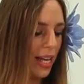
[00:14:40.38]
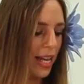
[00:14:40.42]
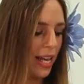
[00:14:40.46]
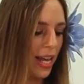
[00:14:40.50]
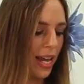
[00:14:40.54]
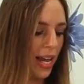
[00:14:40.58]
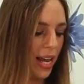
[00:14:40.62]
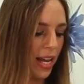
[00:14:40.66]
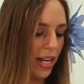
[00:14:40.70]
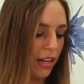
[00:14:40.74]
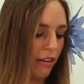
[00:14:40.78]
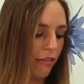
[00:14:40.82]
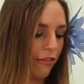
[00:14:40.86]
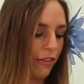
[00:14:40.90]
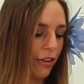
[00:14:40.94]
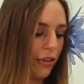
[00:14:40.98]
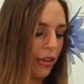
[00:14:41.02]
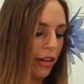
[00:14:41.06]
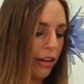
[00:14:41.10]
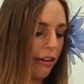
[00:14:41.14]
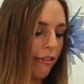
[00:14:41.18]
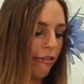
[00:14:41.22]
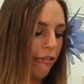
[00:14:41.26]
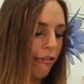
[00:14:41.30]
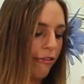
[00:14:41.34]
and if you
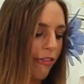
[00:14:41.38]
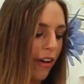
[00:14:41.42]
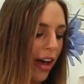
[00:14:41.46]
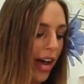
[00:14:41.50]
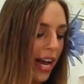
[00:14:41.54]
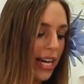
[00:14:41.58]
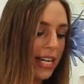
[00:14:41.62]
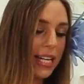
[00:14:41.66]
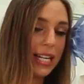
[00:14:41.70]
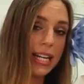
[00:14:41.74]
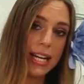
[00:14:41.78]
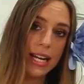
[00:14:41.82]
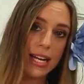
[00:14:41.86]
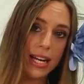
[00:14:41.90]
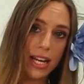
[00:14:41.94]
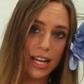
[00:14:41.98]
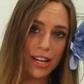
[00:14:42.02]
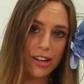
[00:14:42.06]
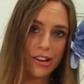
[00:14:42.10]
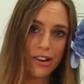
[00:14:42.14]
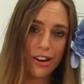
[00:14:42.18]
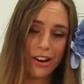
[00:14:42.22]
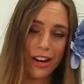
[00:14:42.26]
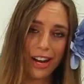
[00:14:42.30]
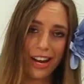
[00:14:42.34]
can find it
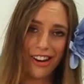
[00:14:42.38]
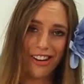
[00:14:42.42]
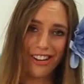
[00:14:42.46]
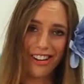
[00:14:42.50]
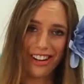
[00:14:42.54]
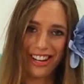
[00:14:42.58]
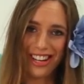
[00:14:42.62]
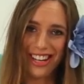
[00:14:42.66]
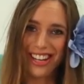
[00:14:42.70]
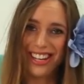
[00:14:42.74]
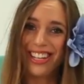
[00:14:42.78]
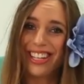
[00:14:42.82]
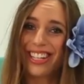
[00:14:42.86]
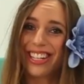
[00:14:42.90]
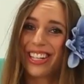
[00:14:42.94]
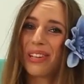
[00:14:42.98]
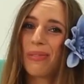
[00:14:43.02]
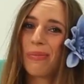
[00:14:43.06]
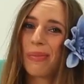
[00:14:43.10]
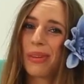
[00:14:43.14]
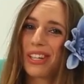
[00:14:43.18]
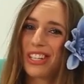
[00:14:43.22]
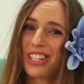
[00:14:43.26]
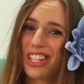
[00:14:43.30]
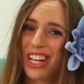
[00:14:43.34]
in your area, it
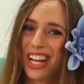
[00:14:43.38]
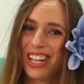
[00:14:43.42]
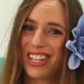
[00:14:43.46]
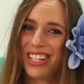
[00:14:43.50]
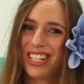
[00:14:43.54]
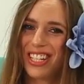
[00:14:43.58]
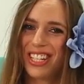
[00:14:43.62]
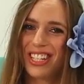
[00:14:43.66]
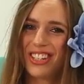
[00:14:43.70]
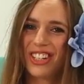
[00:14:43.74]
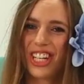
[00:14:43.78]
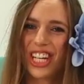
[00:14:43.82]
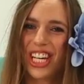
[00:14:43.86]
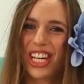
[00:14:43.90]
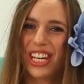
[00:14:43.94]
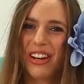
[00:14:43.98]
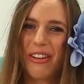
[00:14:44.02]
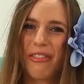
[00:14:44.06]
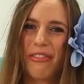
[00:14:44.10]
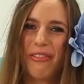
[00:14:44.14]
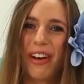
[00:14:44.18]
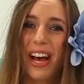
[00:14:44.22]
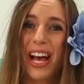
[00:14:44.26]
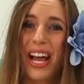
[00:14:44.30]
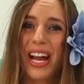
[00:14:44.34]
can be challenge, tricky
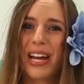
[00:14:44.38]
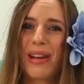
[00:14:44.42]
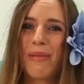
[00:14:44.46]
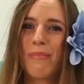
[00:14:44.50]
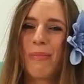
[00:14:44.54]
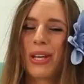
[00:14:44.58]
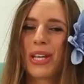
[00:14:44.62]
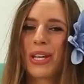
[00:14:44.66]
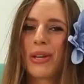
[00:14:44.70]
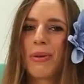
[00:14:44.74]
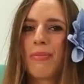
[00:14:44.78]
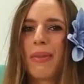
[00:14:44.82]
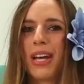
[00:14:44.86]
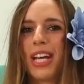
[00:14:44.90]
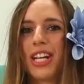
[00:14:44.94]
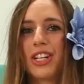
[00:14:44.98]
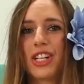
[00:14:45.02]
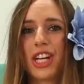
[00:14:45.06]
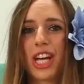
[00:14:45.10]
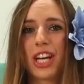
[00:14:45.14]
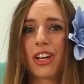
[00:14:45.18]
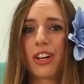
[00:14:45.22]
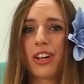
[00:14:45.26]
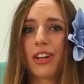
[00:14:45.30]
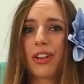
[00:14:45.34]
to find, but you might
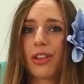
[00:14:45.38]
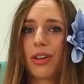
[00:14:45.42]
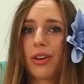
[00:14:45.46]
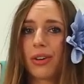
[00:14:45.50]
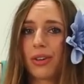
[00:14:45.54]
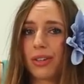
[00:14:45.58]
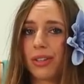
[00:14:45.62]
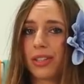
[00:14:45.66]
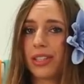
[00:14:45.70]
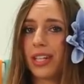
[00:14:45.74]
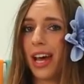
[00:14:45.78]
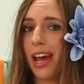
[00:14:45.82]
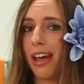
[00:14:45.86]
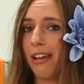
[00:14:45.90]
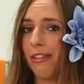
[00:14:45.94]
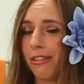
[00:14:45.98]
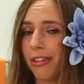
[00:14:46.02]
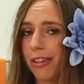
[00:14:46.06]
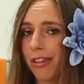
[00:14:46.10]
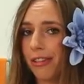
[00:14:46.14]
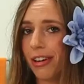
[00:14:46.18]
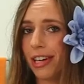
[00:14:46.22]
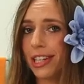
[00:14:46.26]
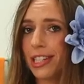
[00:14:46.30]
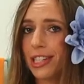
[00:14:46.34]
check your local Thai
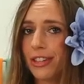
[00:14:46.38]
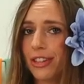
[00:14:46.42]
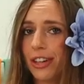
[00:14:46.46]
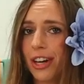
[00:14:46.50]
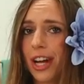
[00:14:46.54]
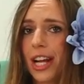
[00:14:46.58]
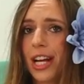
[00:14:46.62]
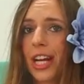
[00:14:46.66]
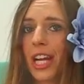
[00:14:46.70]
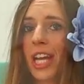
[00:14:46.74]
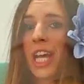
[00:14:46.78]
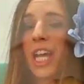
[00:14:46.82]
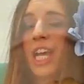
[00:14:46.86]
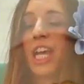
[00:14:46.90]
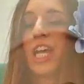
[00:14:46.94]
food restaurant,